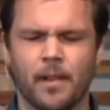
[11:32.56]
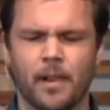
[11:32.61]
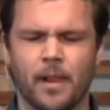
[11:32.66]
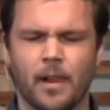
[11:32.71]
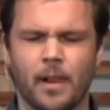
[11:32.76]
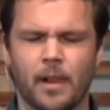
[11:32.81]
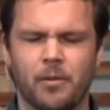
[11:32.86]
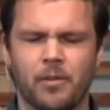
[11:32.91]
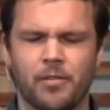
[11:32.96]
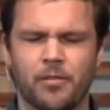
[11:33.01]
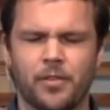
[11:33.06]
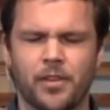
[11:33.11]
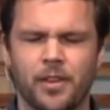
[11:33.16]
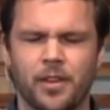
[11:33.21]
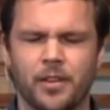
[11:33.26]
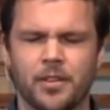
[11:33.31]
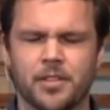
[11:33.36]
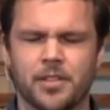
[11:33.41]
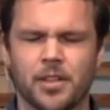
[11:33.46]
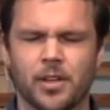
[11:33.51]
we feel
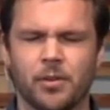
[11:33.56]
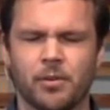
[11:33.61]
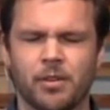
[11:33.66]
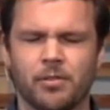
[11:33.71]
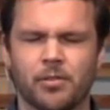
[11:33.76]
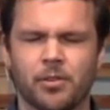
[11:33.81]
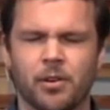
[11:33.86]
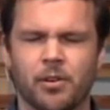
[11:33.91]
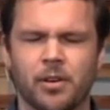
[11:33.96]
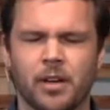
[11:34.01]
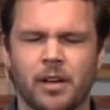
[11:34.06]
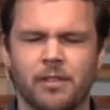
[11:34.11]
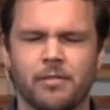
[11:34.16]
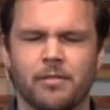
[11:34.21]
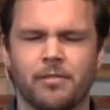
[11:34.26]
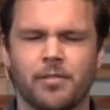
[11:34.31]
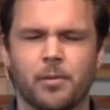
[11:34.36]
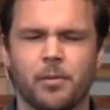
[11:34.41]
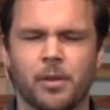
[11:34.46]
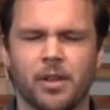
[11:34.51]
as though we've grown
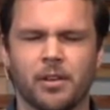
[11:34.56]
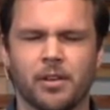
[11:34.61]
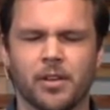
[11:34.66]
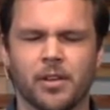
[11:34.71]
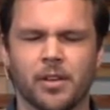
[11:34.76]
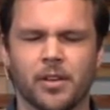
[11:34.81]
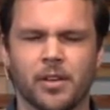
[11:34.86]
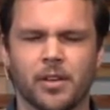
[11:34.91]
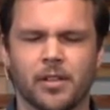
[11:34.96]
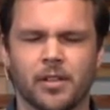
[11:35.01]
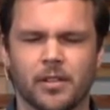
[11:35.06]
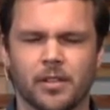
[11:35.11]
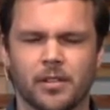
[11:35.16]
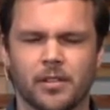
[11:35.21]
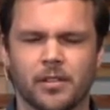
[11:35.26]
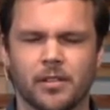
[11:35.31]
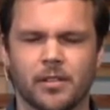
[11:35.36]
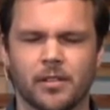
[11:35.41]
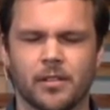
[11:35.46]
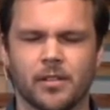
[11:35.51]
unfamiliar
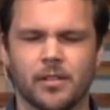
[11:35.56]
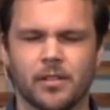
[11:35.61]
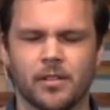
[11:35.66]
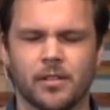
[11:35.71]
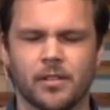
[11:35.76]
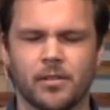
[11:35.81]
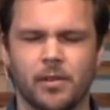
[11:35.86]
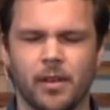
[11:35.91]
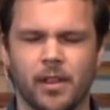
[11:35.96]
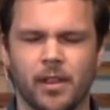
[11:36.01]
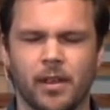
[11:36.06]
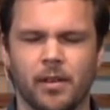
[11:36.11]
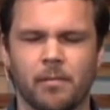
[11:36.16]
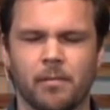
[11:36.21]
with him.